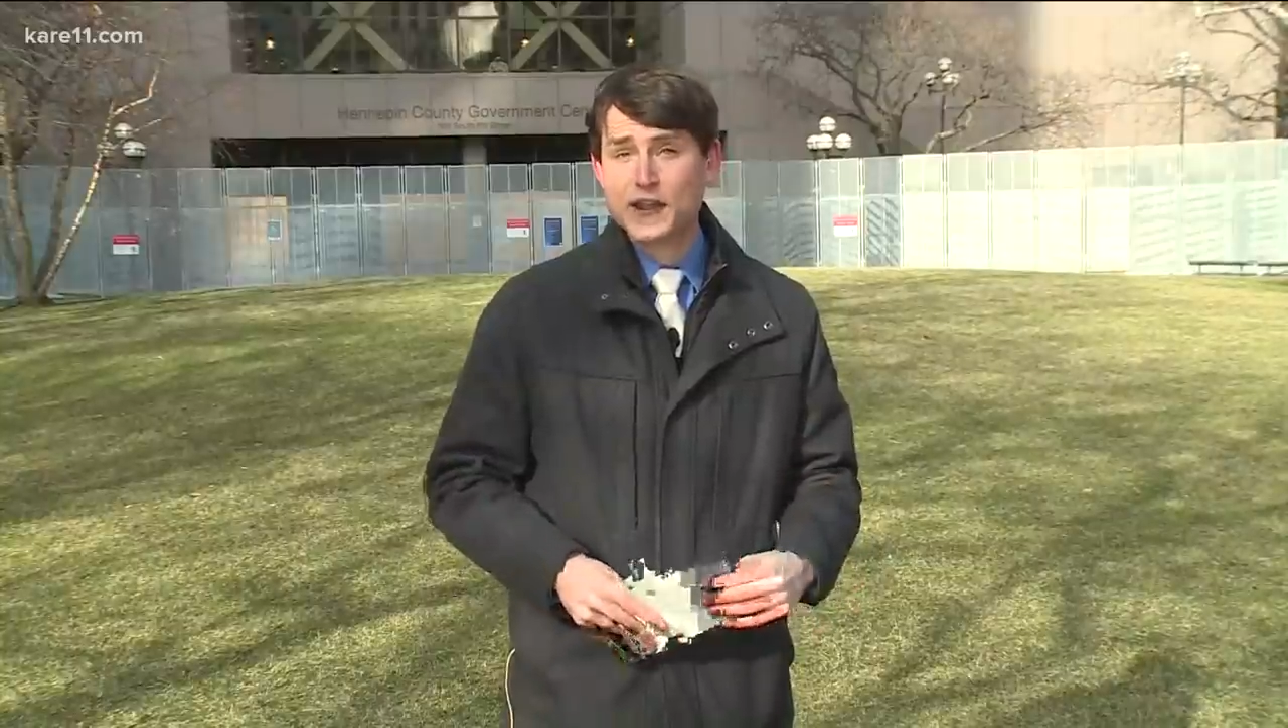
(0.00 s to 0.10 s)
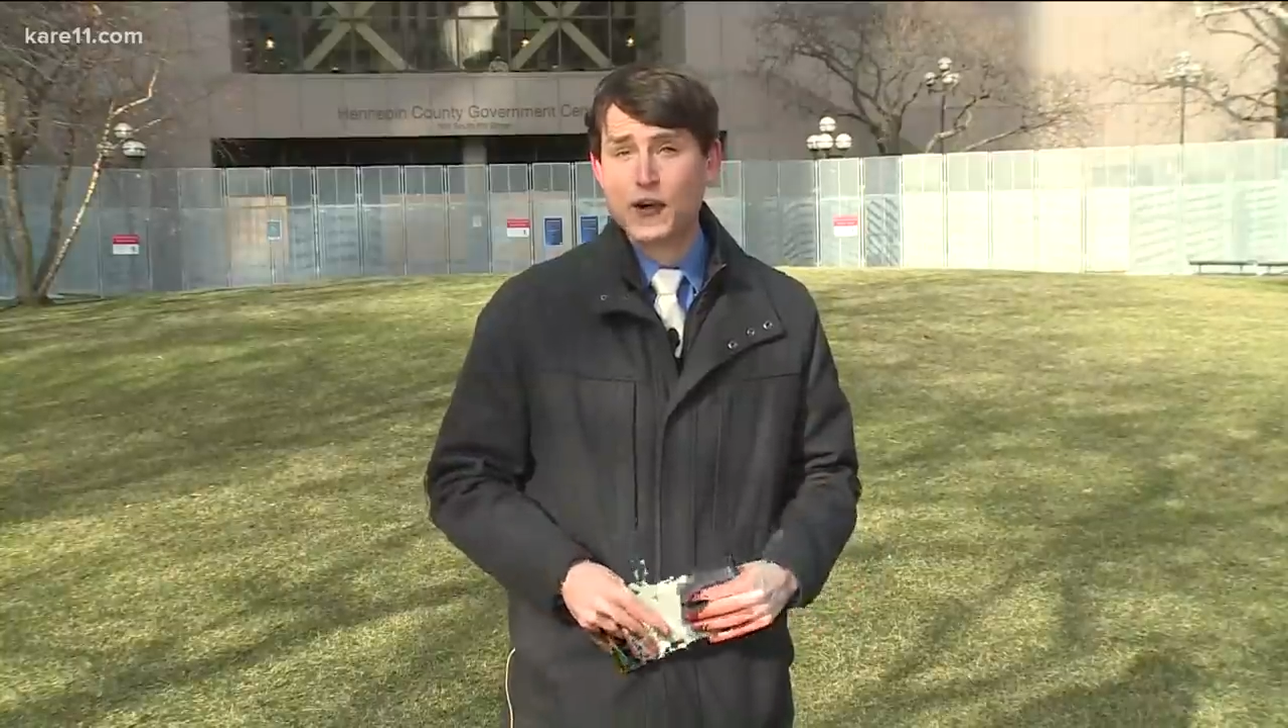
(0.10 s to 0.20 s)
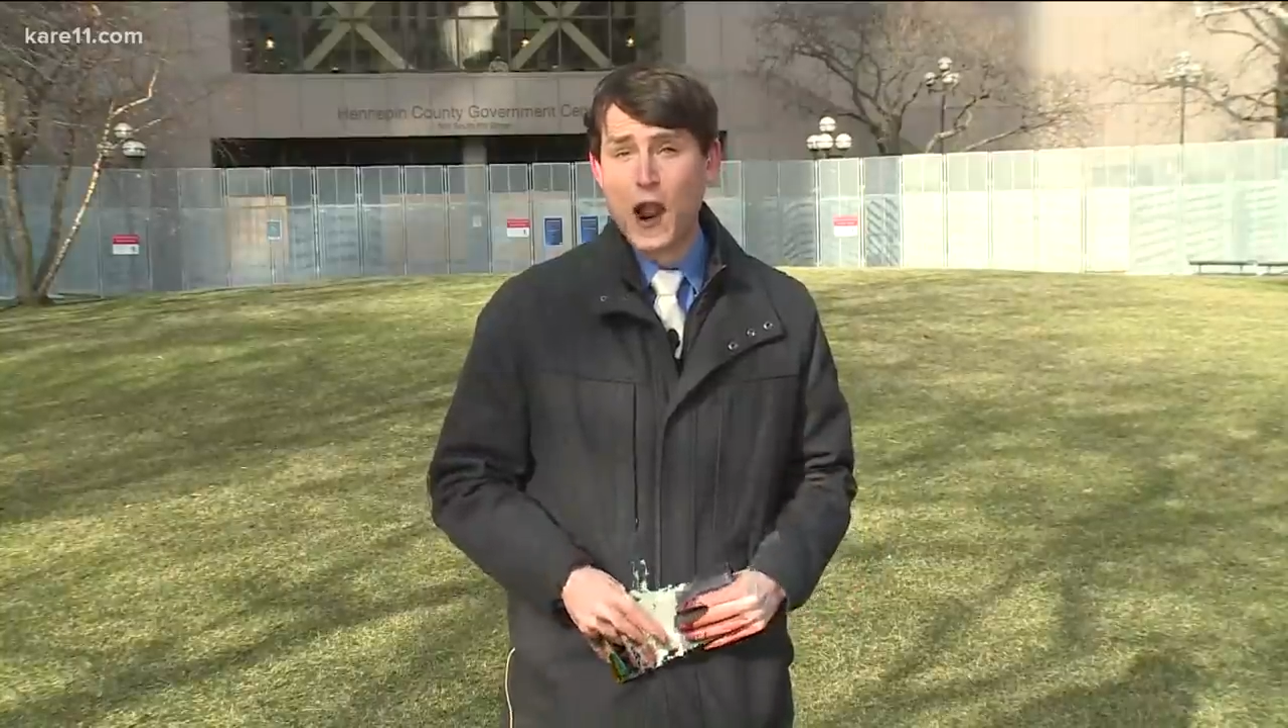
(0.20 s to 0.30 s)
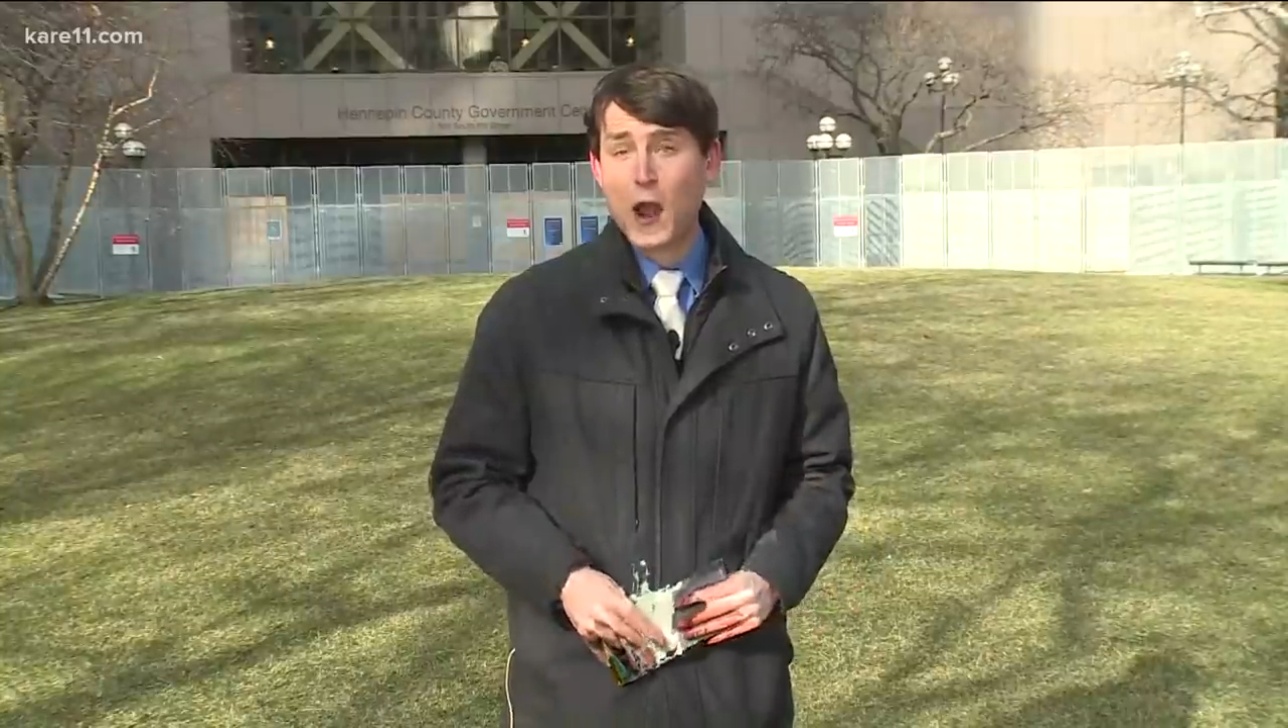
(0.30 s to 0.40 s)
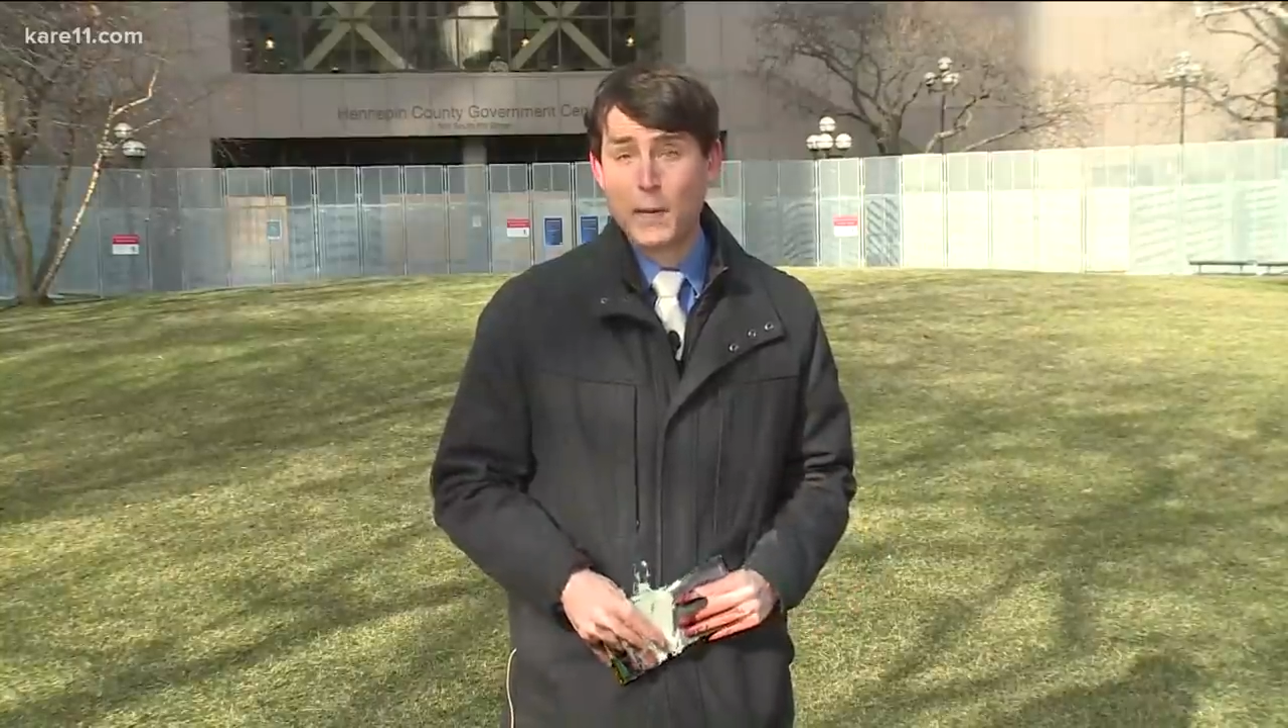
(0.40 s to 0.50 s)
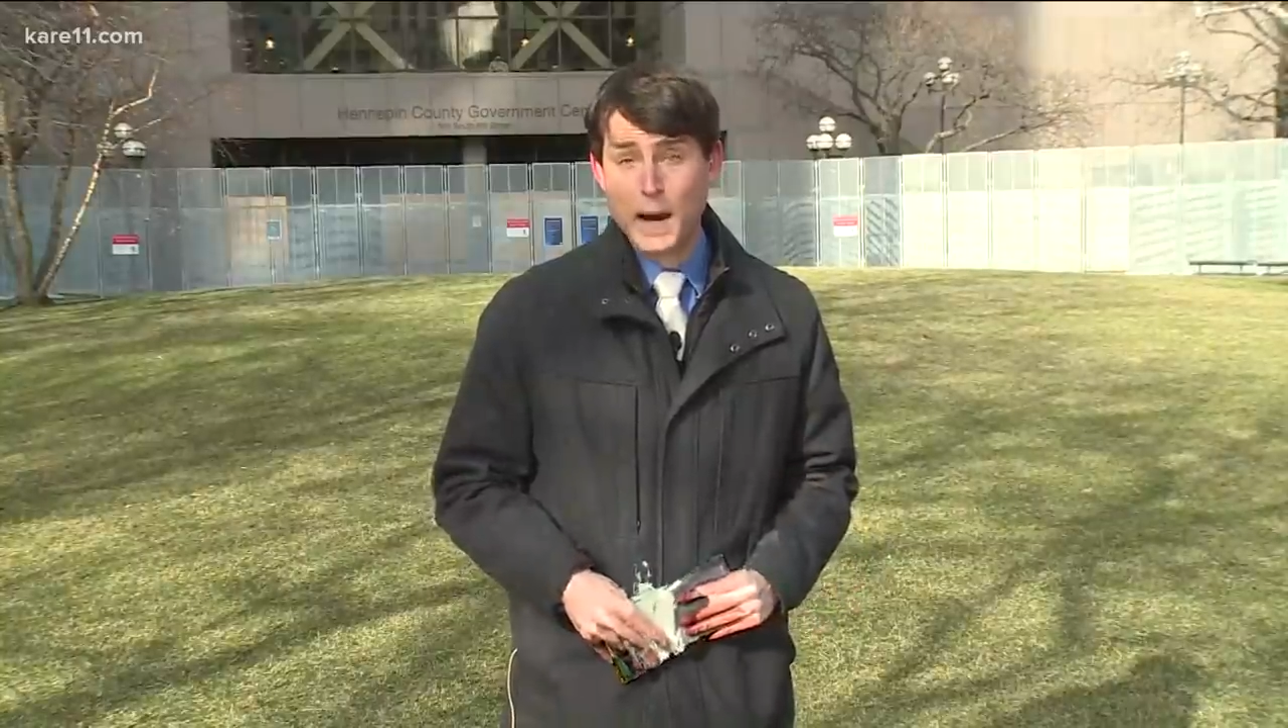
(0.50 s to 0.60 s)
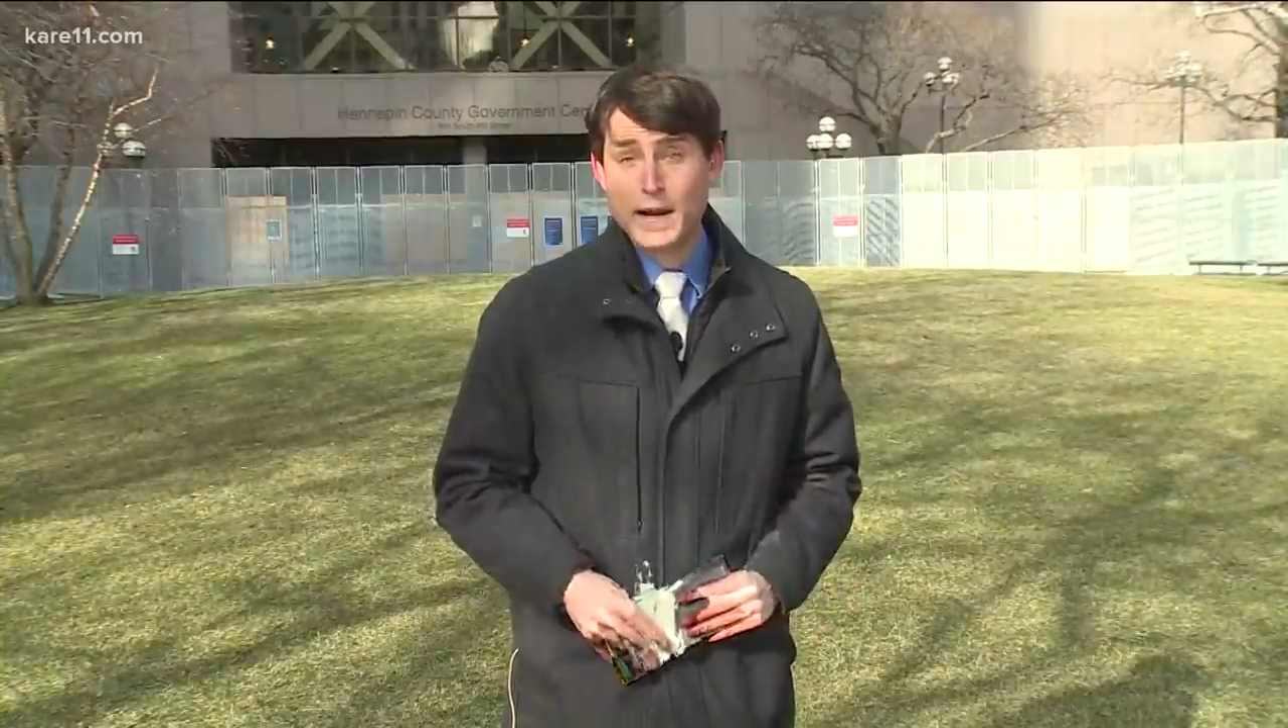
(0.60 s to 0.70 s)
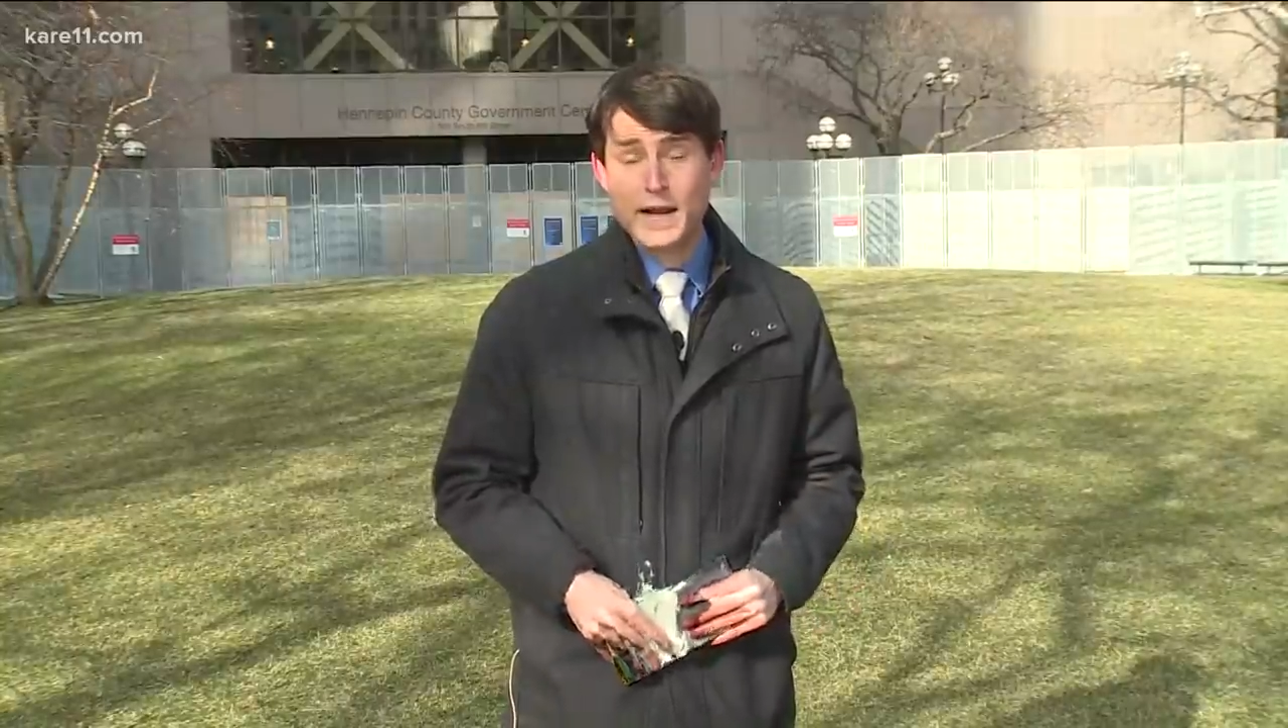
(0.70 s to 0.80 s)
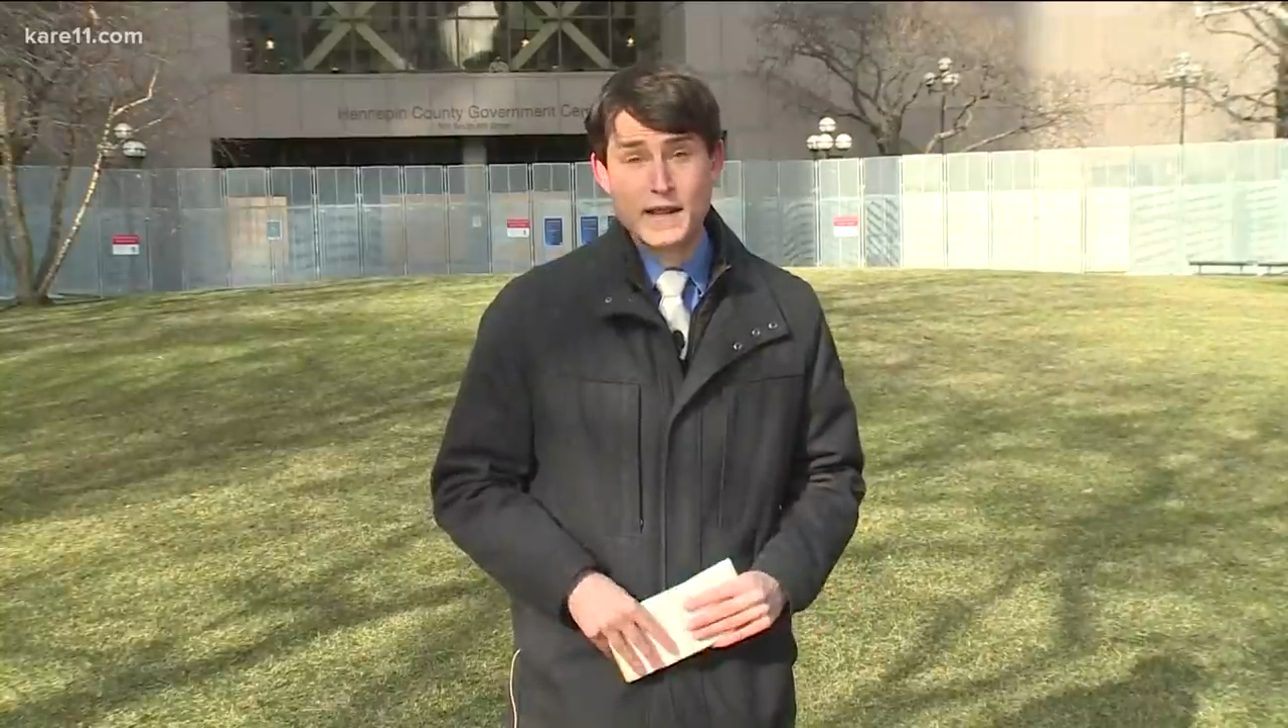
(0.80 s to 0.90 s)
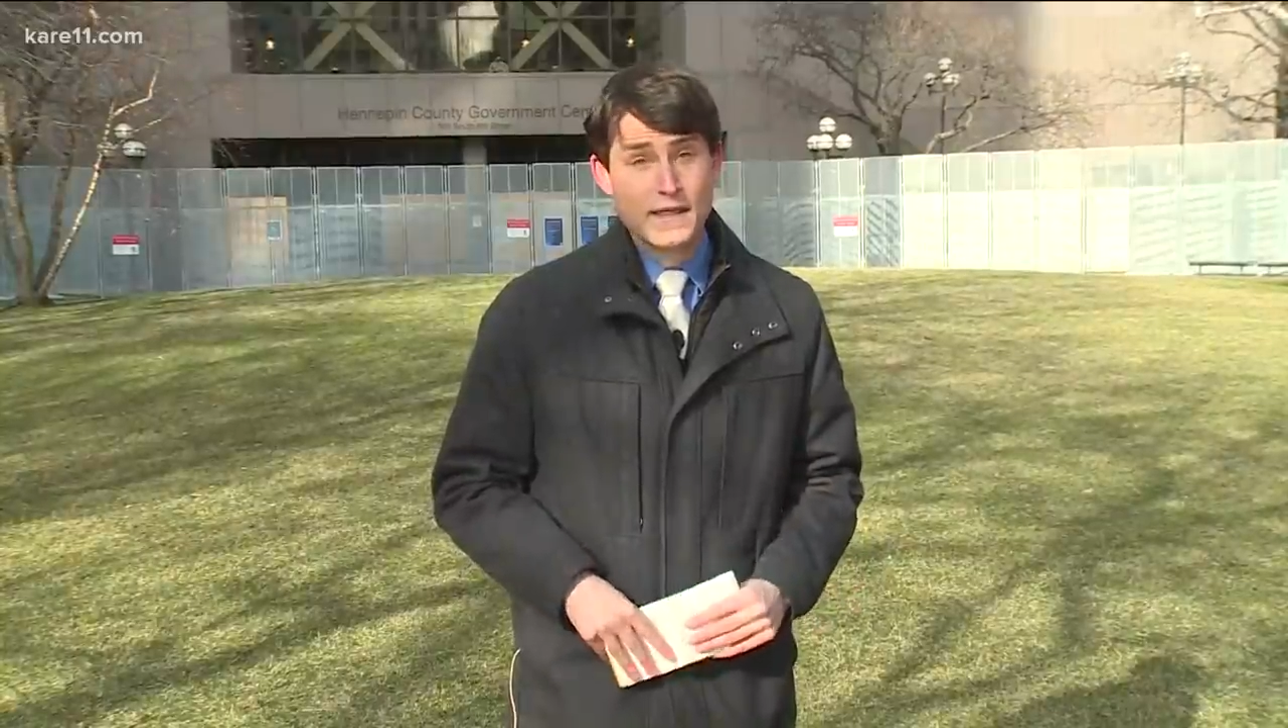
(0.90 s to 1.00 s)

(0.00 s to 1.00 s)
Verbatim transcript: this trial, but